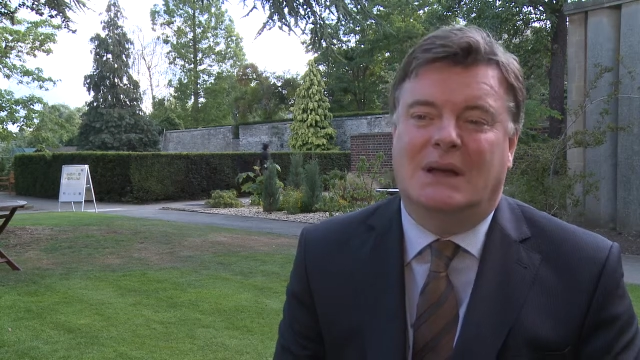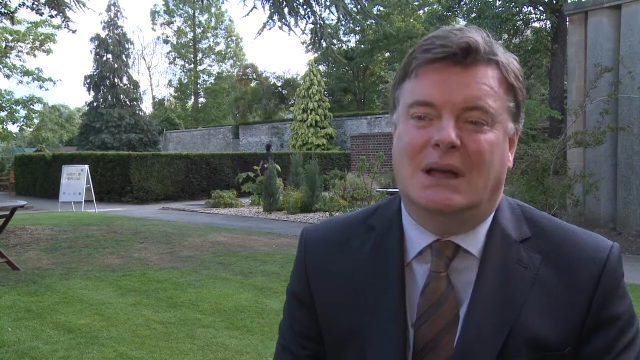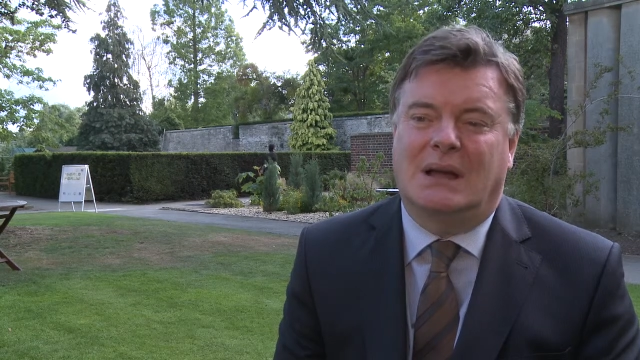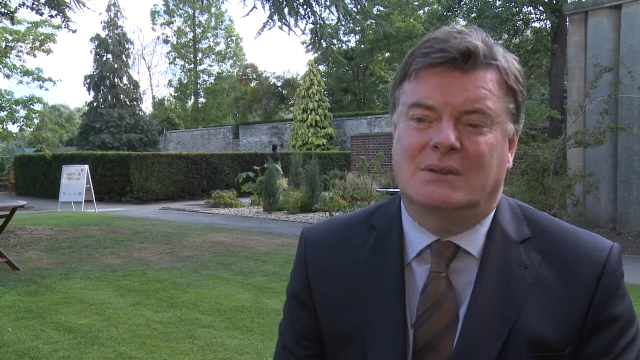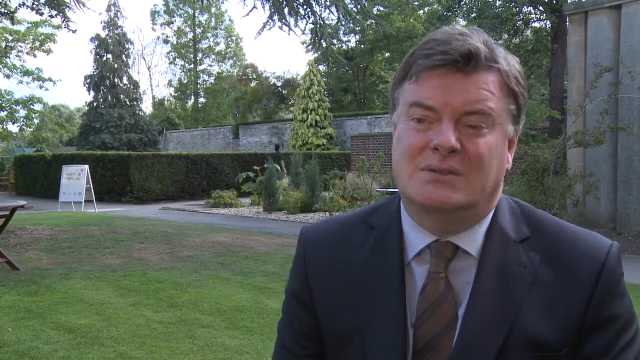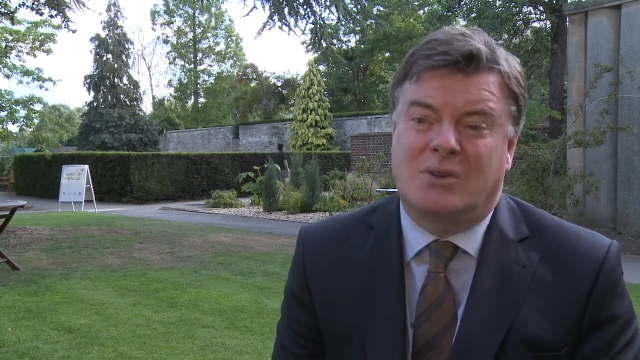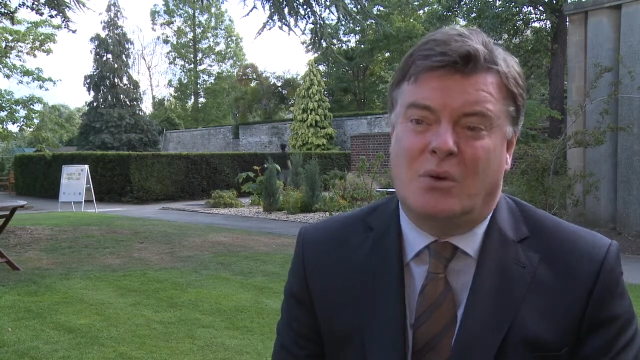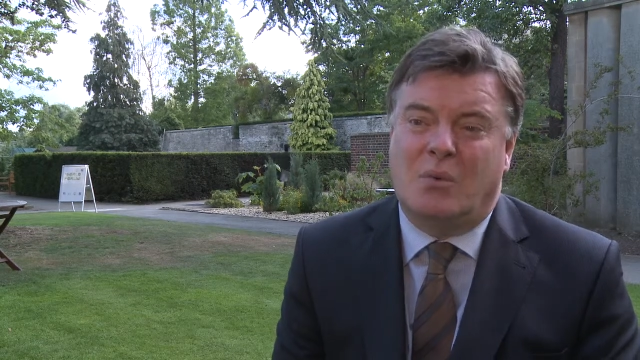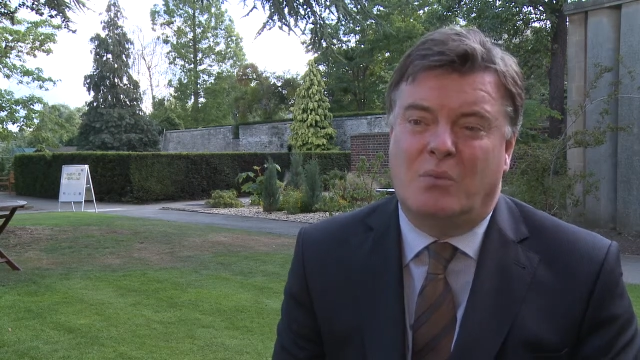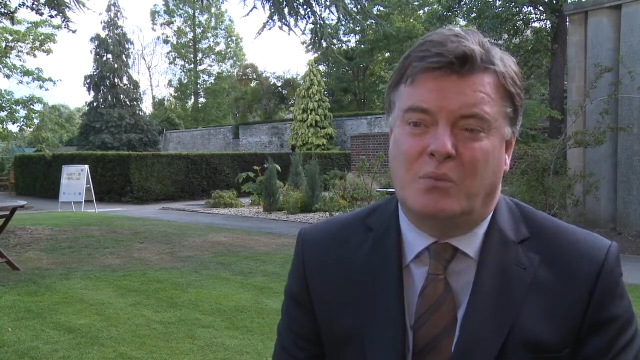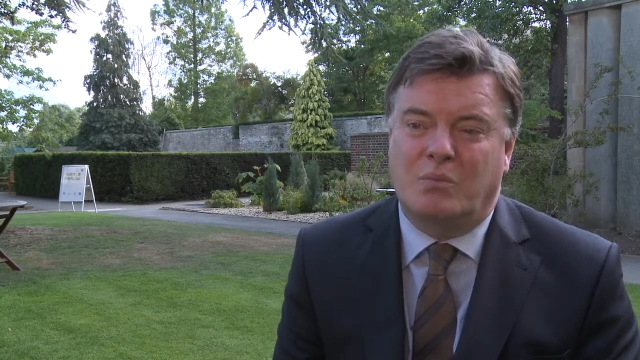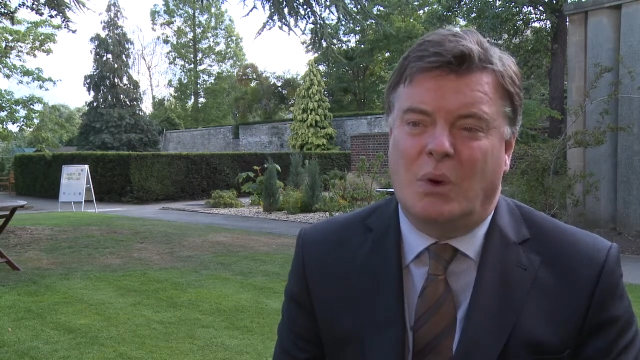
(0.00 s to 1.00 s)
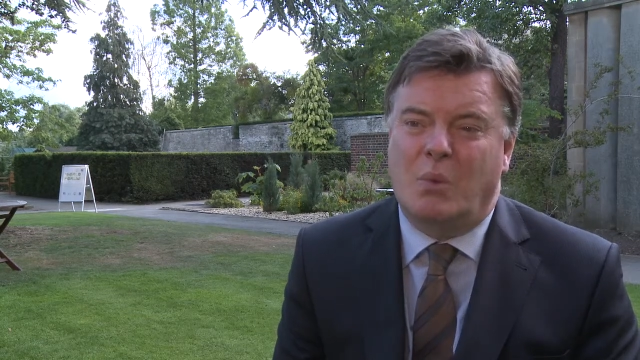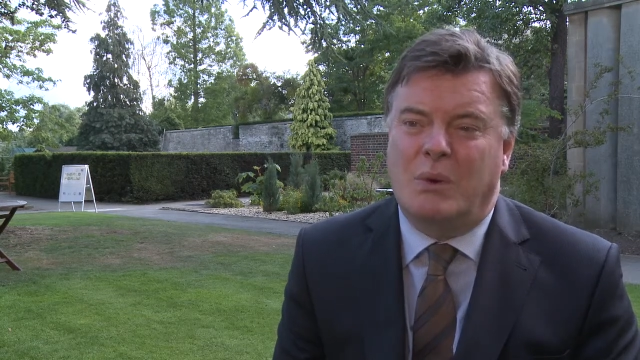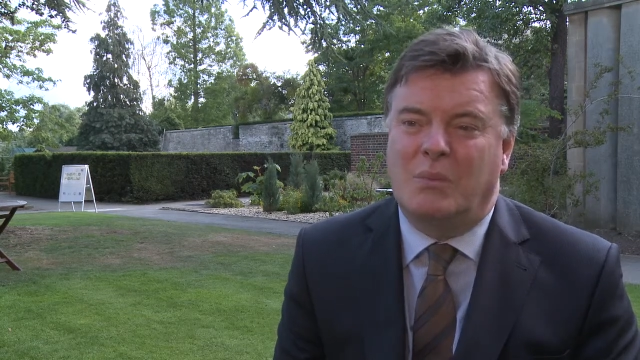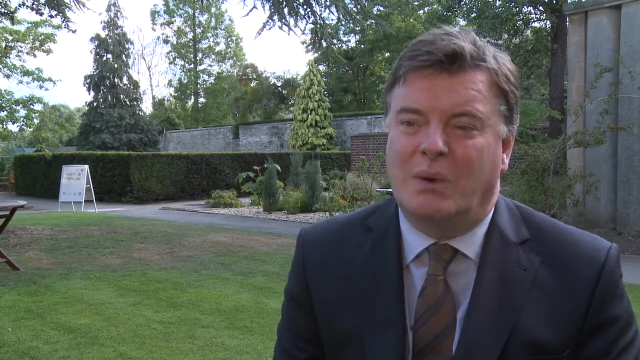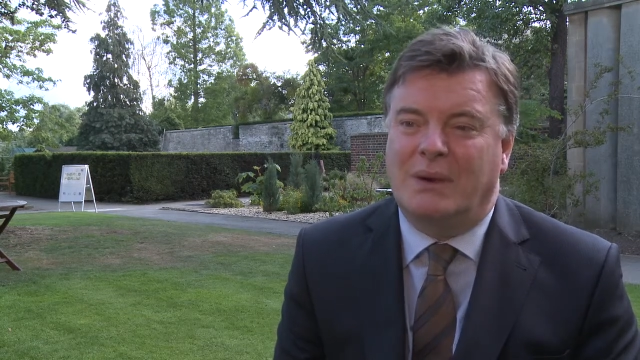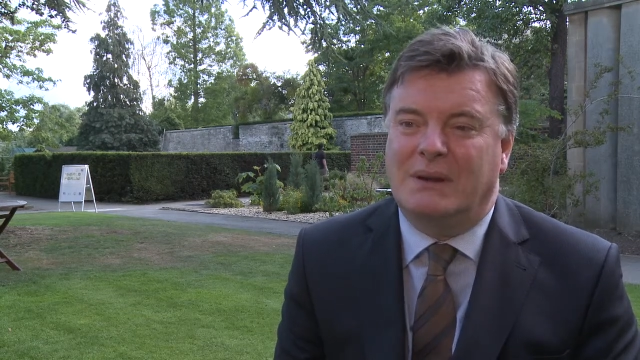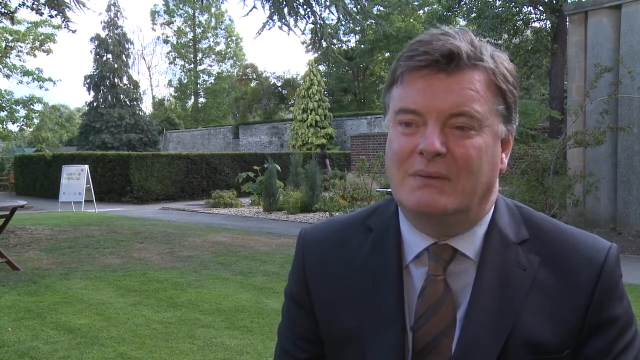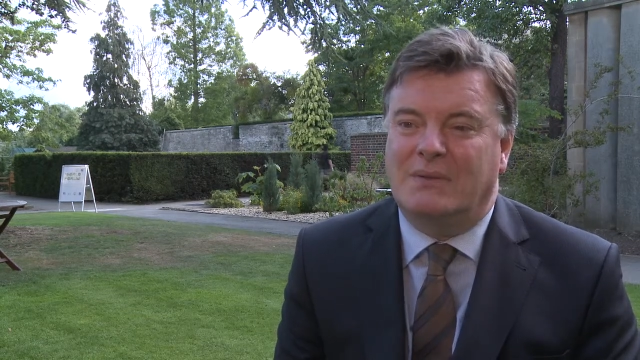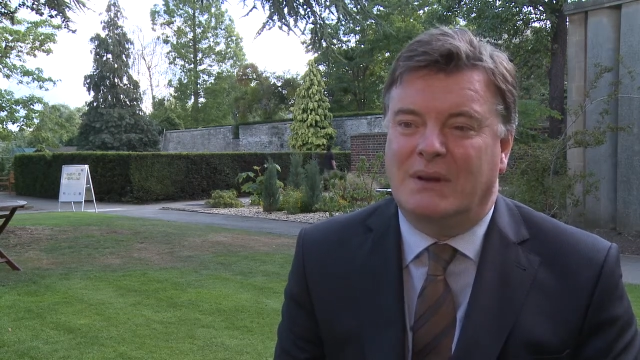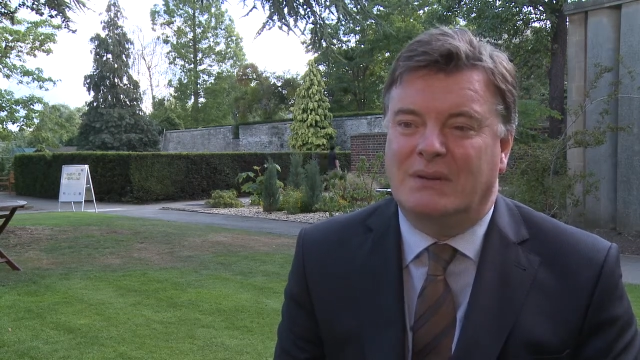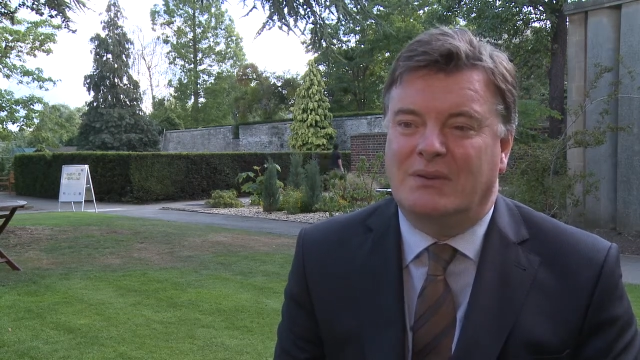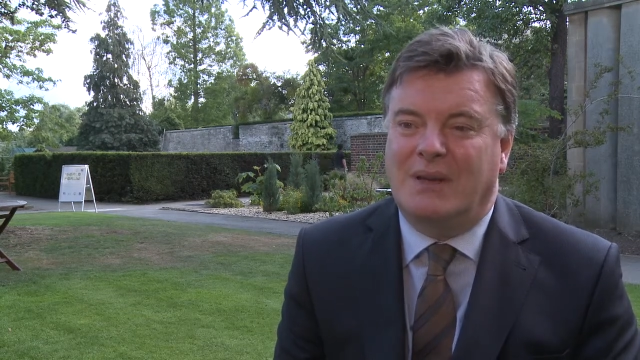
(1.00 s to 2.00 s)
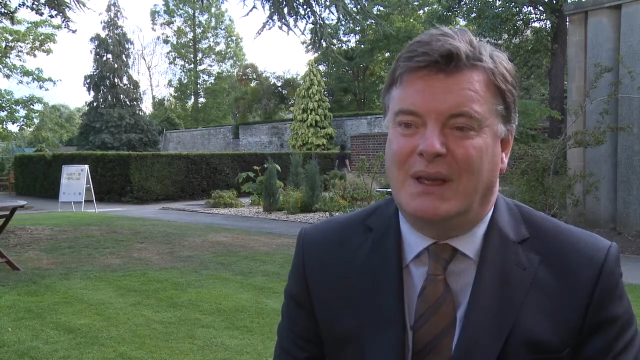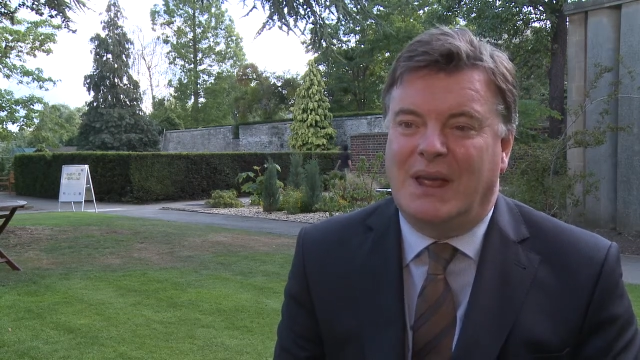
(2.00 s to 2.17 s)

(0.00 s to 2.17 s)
And so we believe that